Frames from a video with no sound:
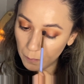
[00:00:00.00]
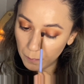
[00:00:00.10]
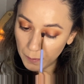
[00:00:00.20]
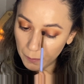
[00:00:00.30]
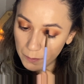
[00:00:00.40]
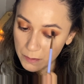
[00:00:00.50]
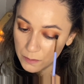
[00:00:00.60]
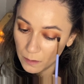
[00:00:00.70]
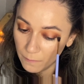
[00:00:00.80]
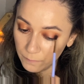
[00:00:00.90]
very
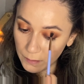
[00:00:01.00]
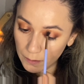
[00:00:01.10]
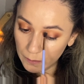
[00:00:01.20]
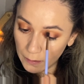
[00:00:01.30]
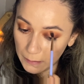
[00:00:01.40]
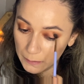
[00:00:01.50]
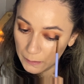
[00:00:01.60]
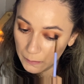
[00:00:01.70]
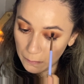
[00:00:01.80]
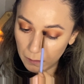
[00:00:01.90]
softly and
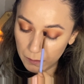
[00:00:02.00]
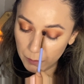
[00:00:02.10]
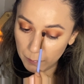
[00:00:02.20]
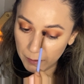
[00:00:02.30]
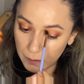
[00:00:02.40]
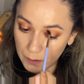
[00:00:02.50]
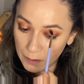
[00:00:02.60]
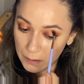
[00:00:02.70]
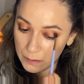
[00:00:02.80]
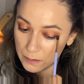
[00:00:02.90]
lightly under my
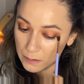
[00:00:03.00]
crease.